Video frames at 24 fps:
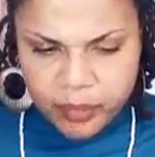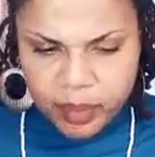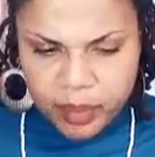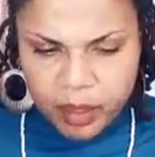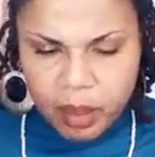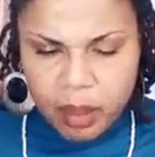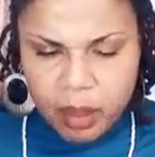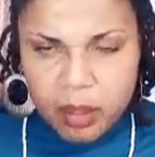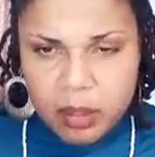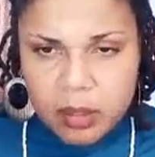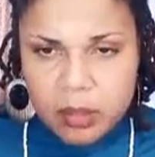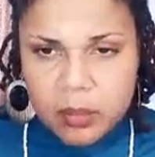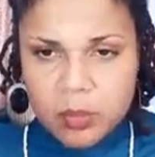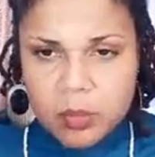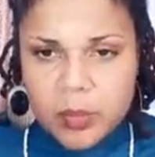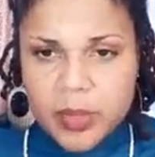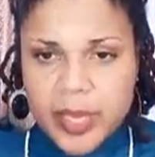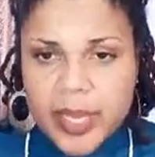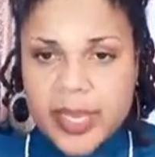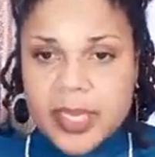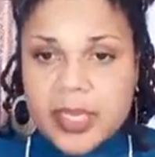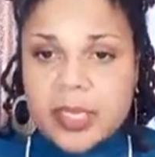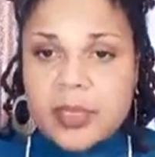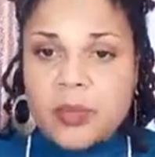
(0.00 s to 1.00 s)

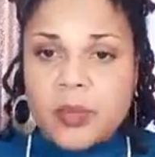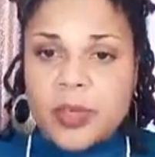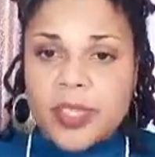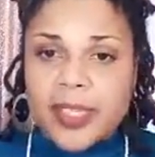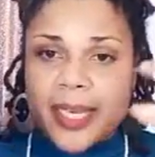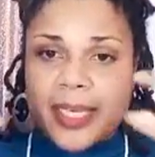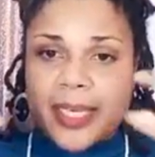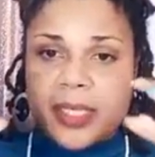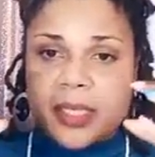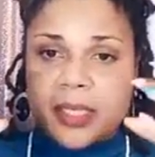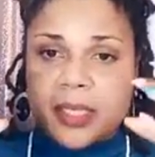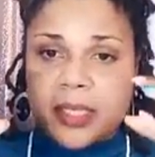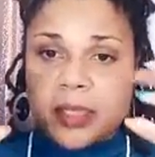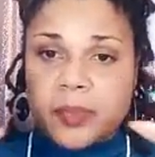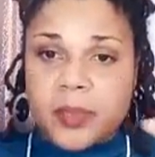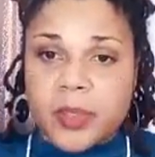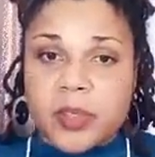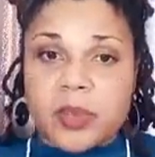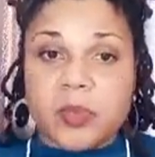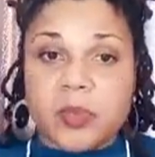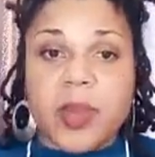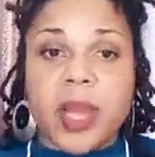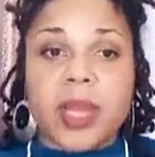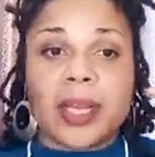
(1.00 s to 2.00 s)
in the relationship and
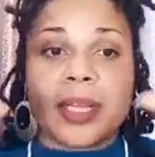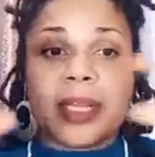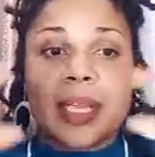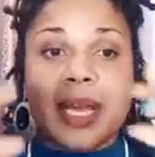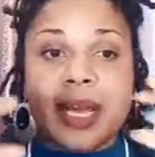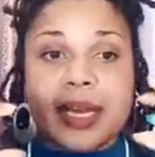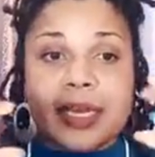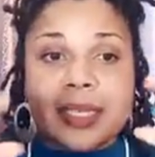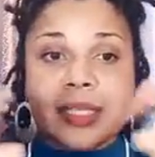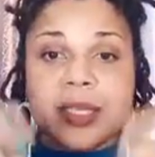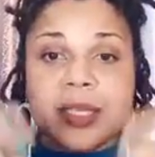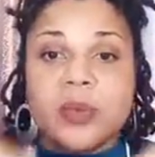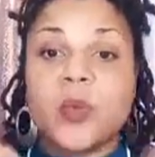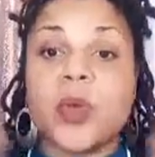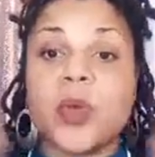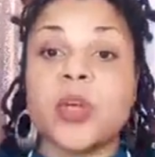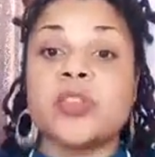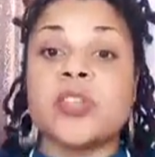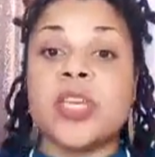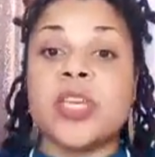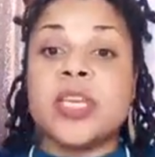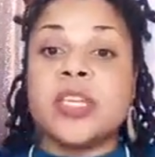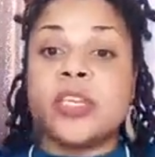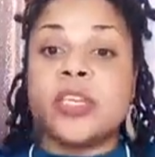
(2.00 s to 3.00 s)
you my clients, then we'll
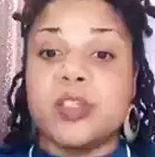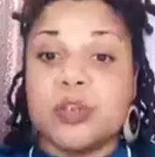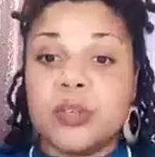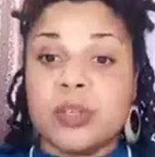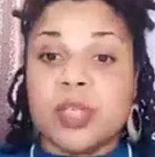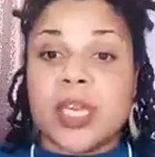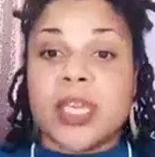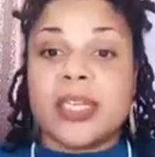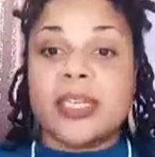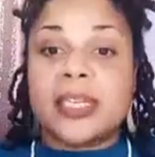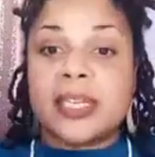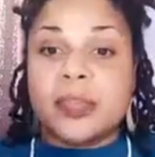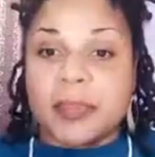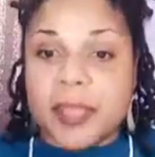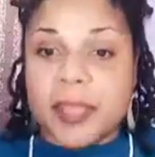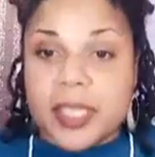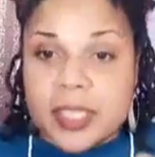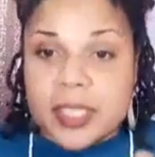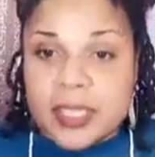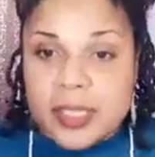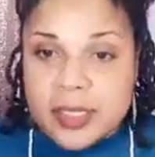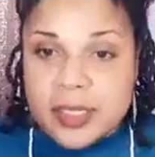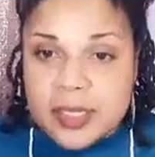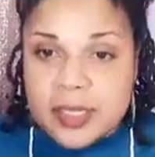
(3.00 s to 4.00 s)
teach you that deep
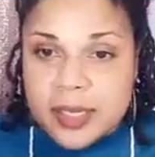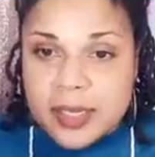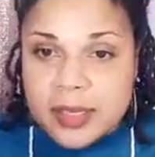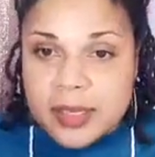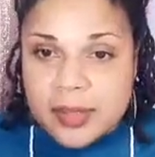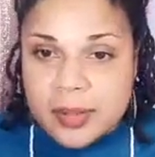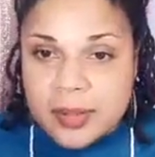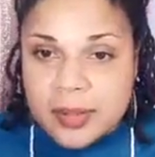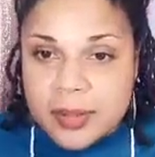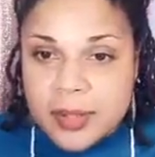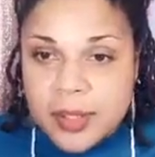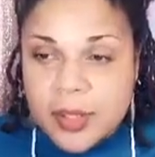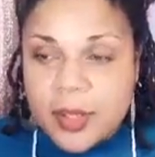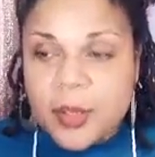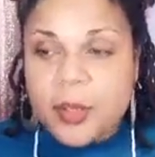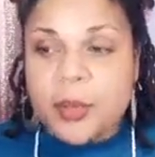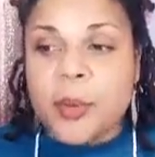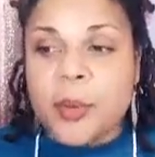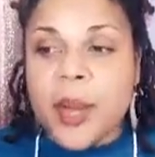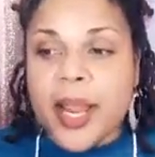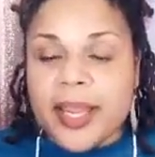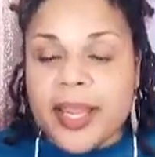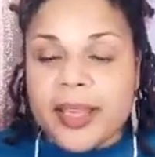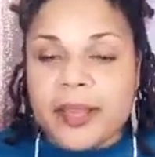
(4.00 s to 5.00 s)
listening skill,
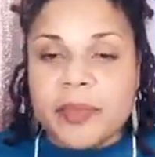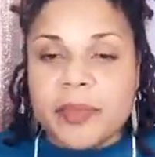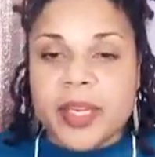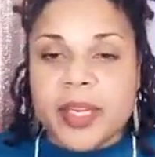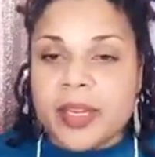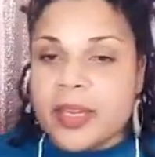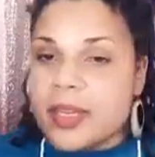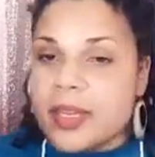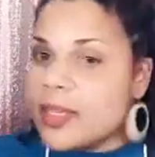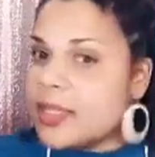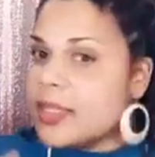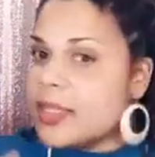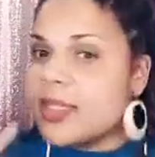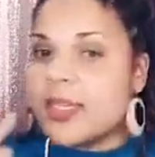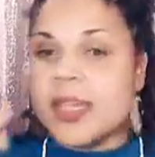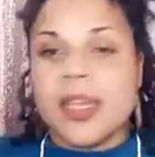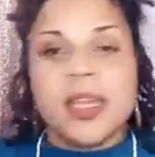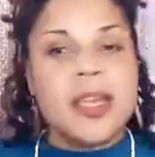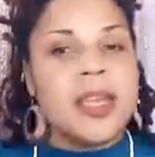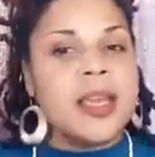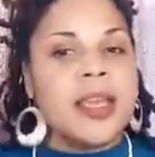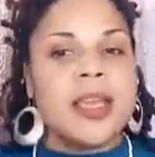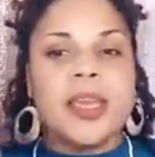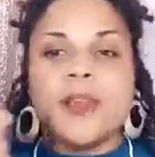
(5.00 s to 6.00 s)
right? Because
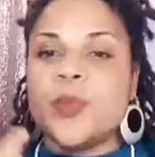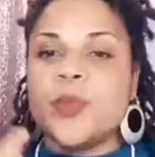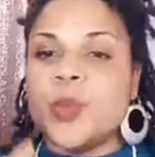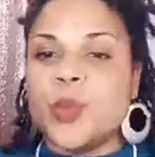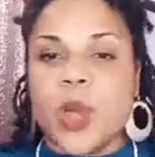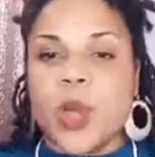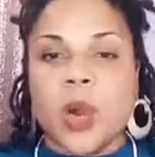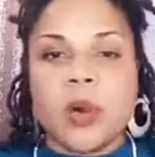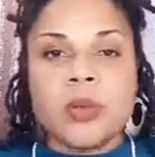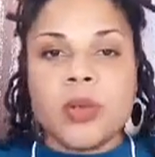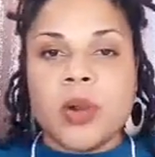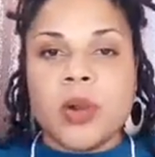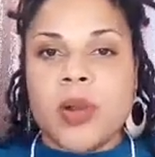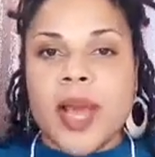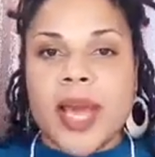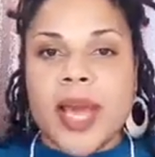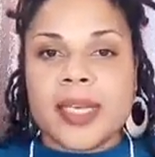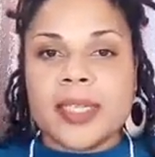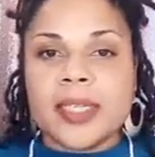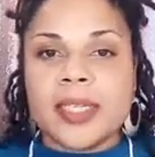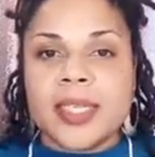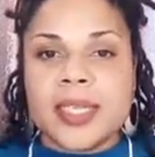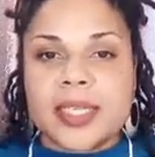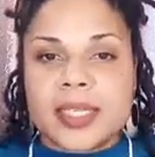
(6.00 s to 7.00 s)
if you don't know how
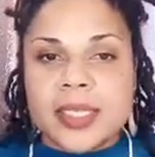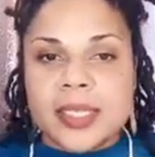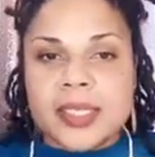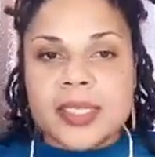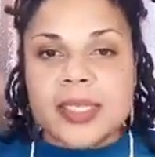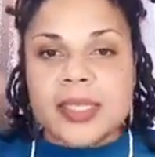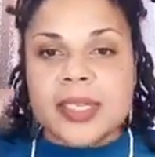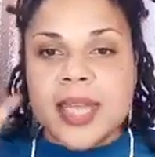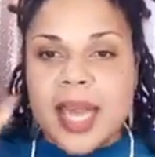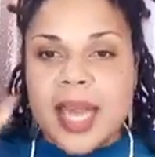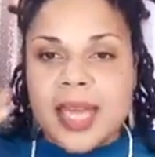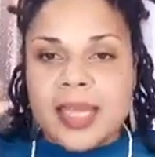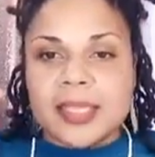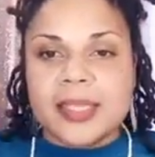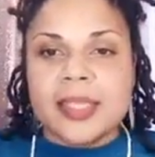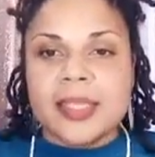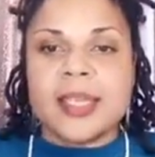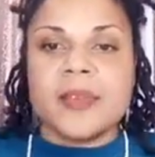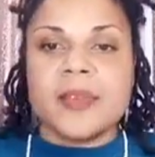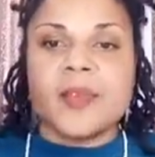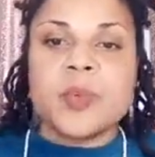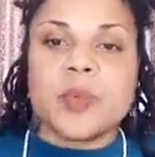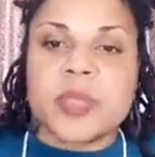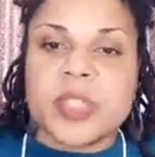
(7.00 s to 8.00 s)
to listen, to not
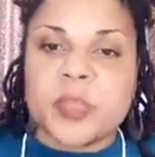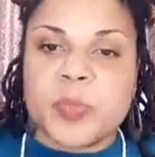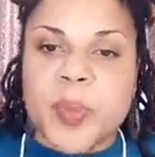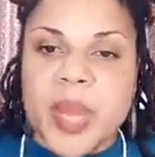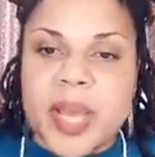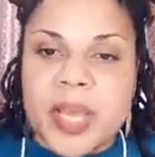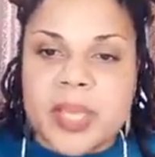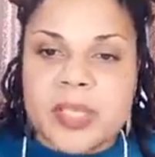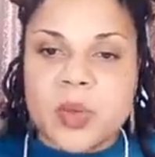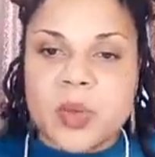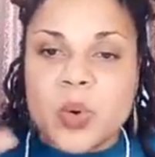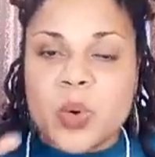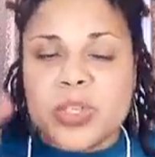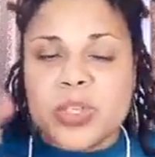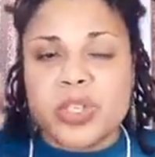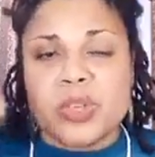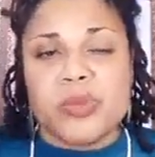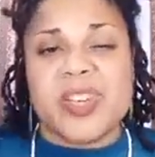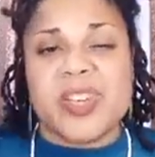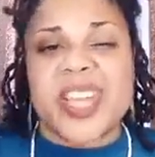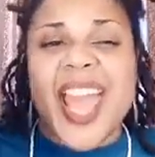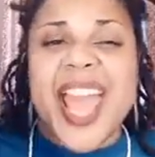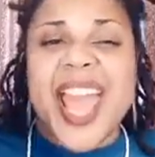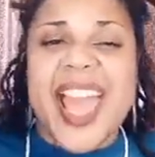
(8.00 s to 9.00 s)
give a response or to
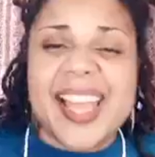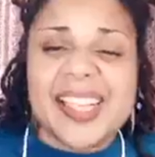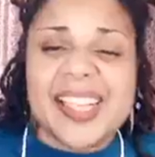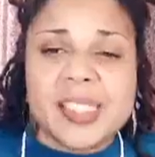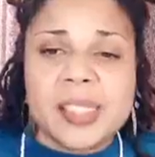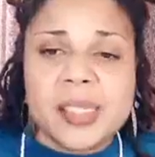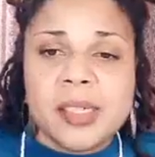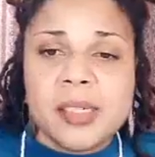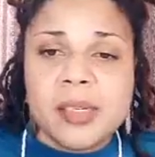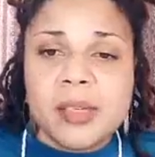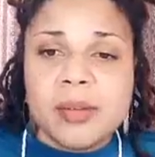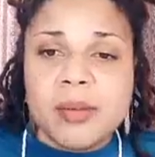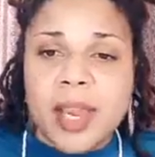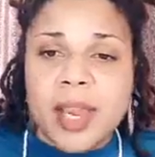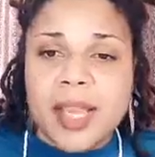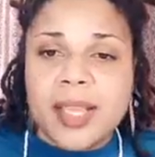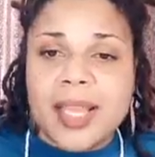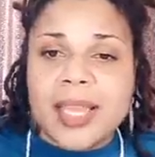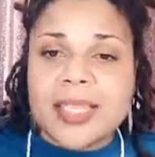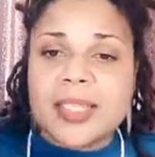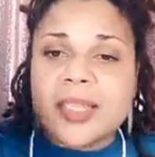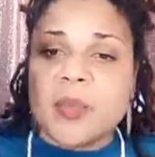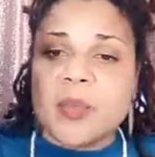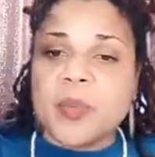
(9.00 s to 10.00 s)
react, right?
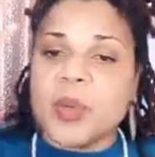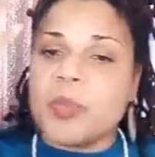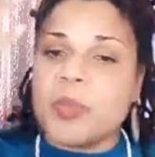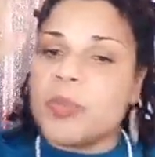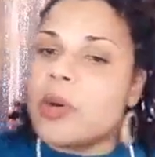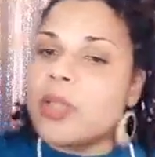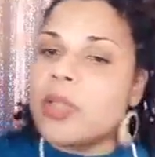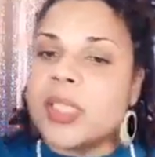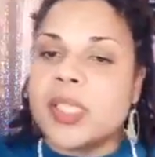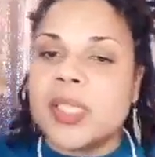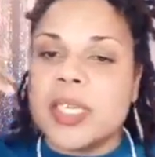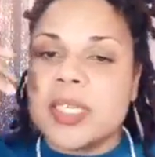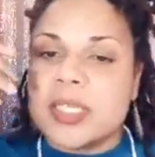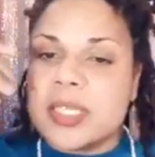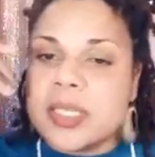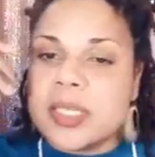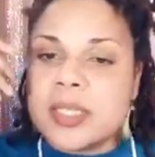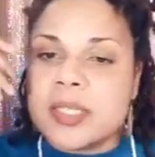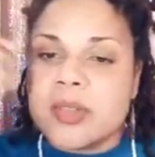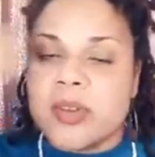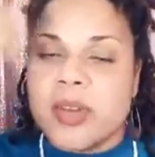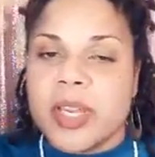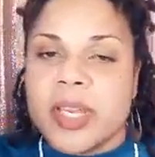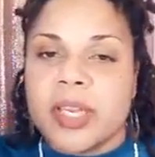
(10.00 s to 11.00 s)
Like, some people only listen
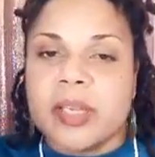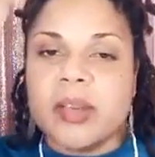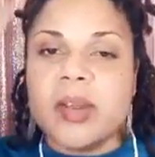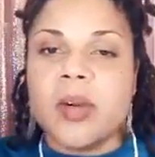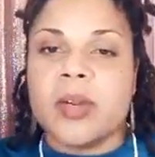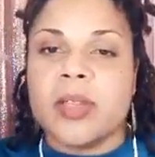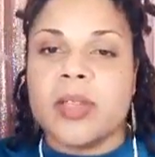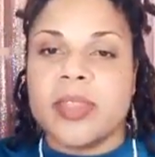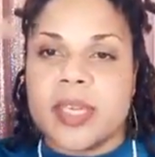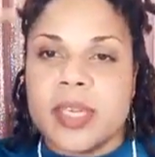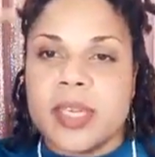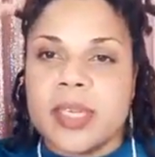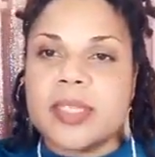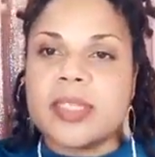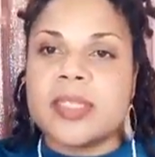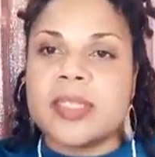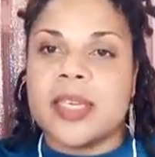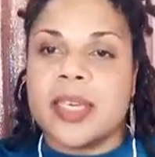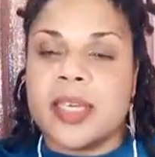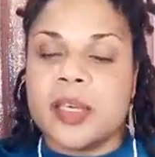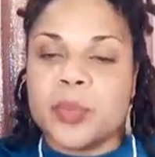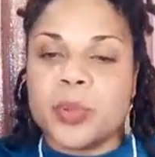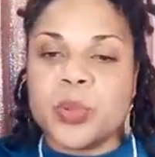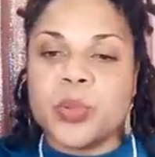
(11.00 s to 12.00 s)
so they can know the thing to
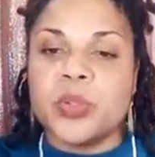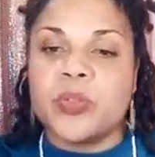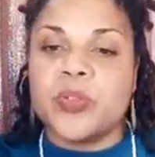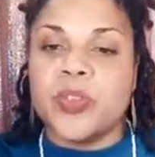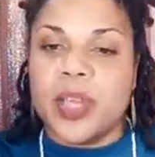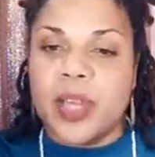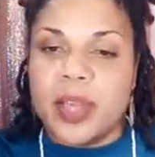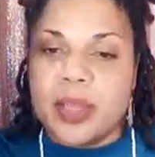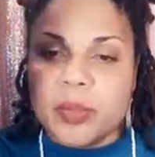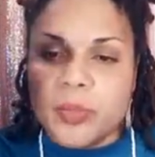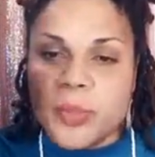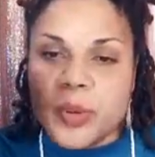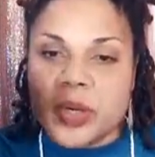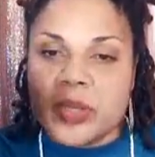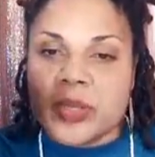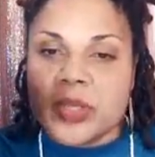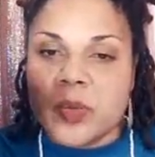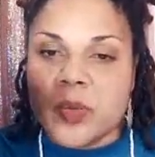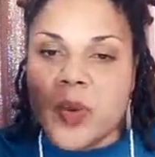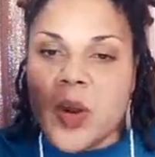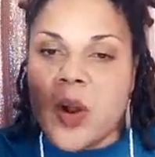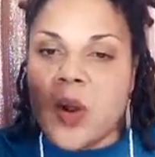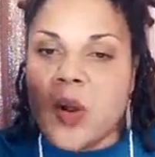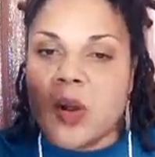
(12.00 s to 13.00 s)
say to prove the other person
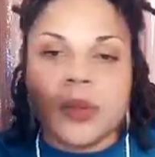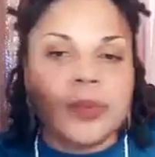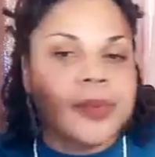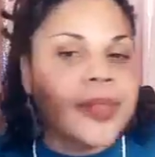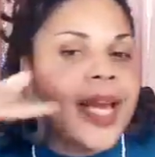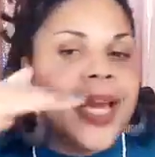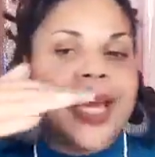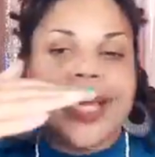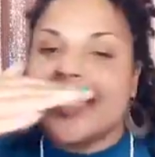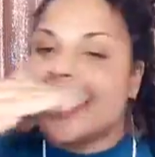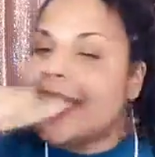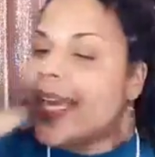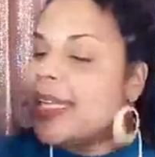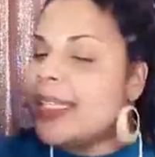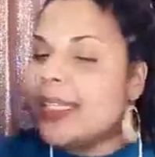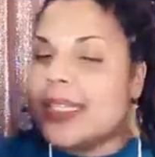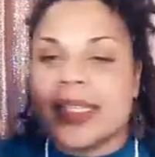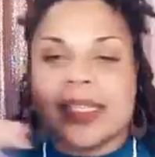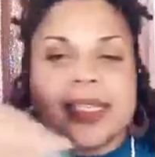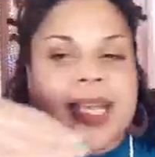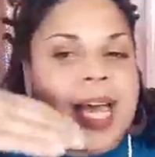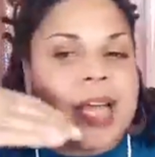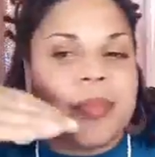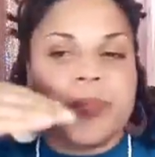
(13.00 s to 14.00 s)
wrong. That
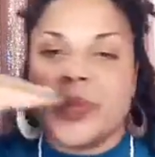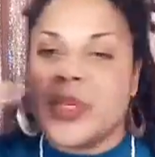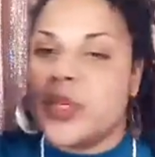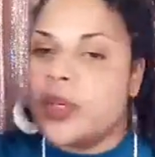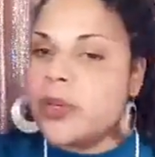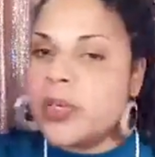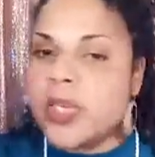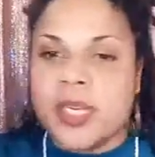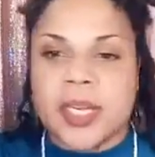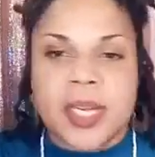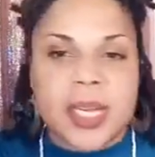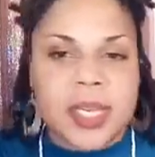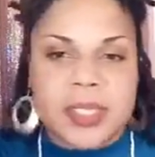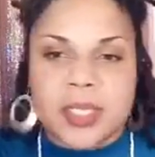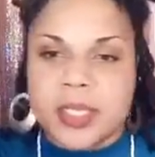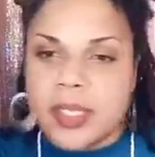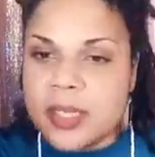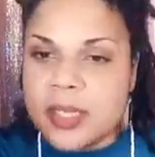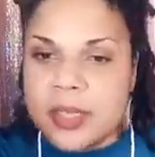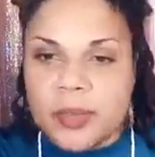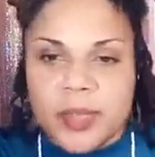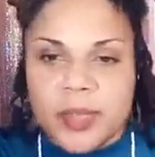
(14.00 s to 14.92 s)
does not build connection in a